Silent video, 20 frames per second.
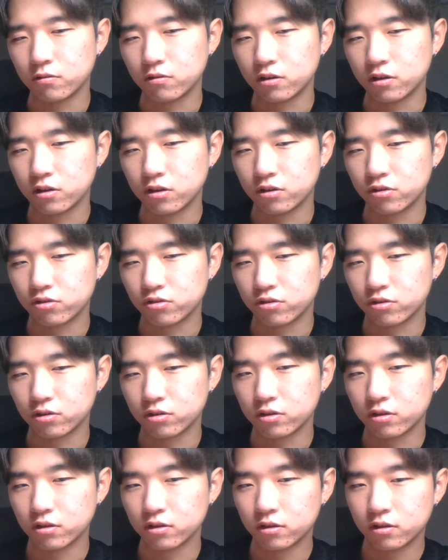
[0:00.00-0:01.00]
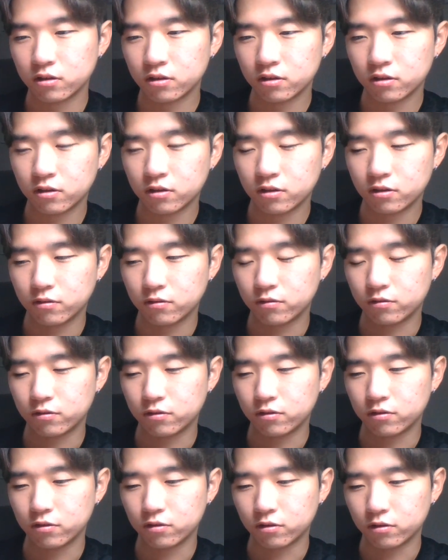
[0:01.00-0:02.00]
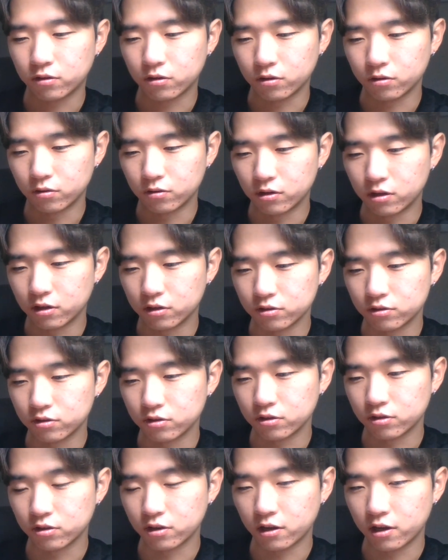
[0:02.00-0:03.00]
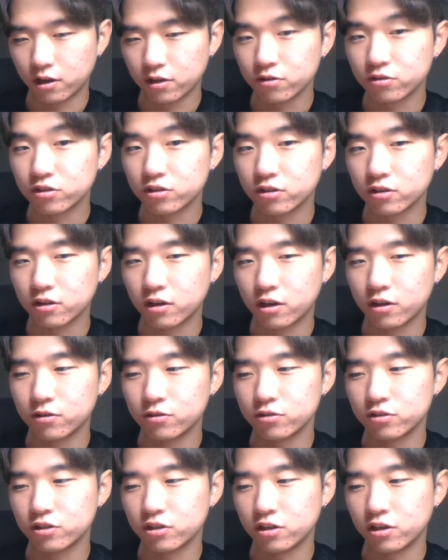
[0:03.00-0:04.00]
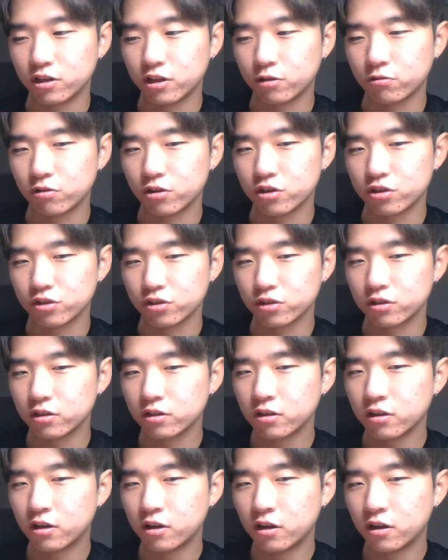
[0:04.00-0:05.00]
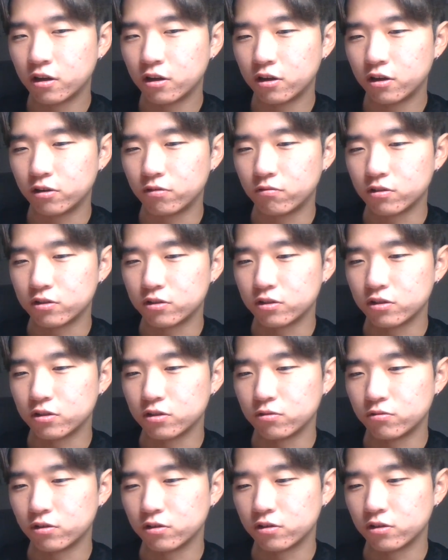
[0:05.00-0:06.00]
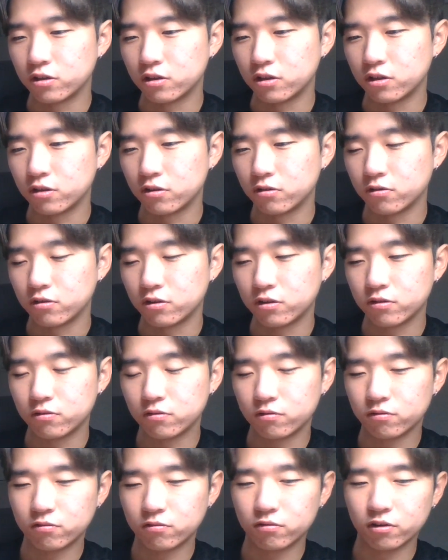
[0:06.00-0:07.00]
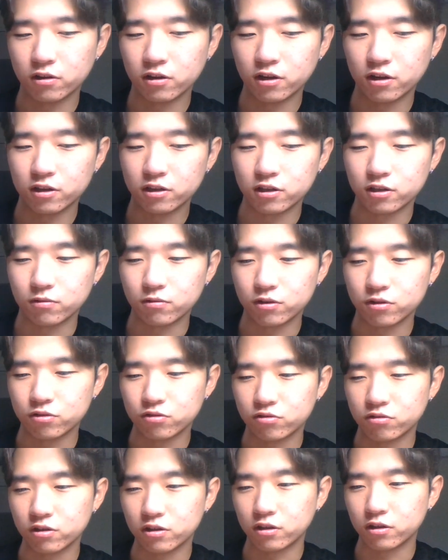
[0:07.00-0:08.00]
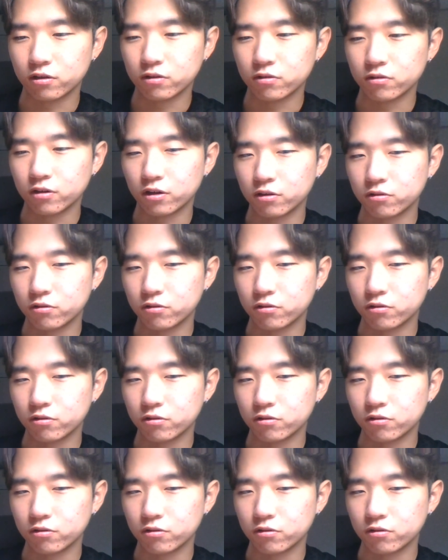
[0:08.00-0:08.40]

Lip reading: we should go on to the energy equation. which is really related with Schrödinger